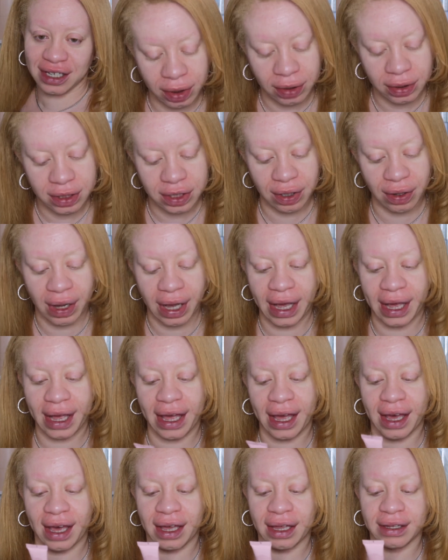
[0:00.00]
so I
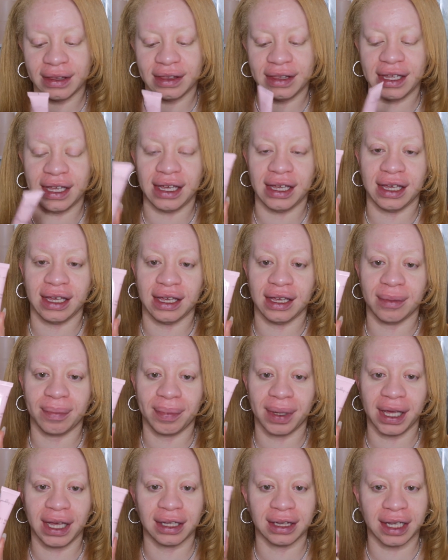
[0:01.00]
had the
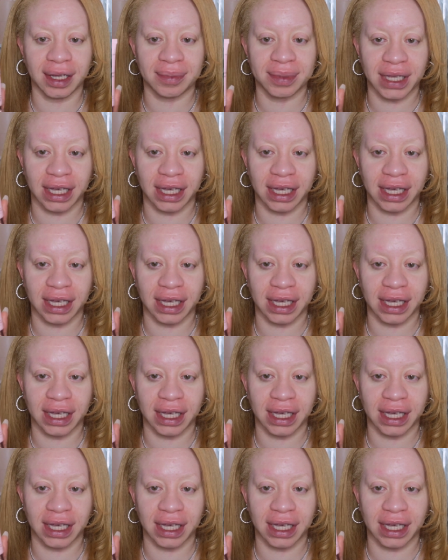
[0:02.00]
pink lips.